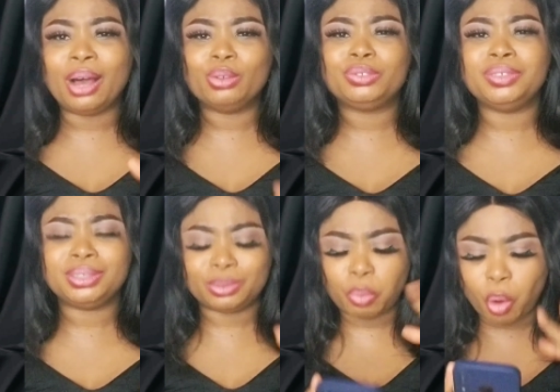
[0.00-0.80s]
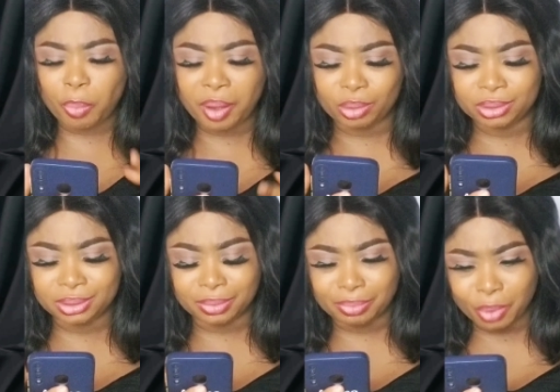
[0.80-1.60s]
outfit pop out
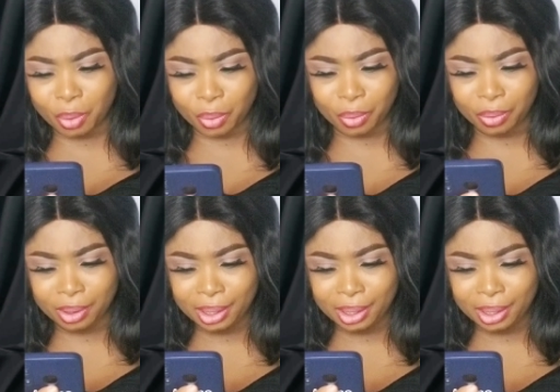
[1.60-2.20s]
the more.